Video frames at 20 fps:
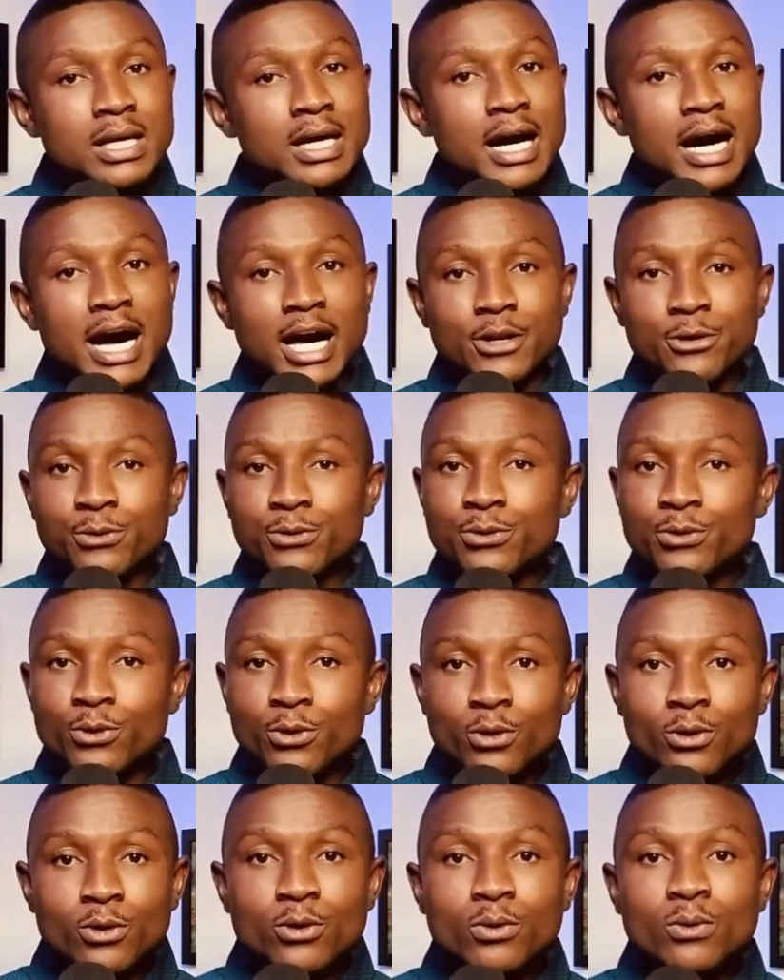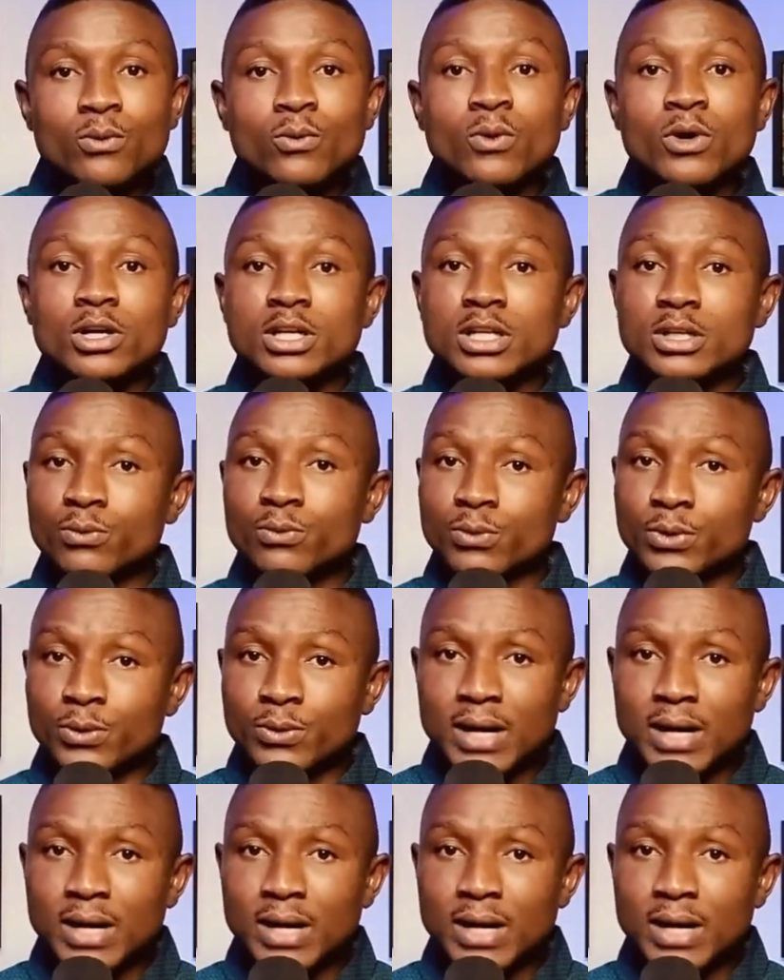I don't know what will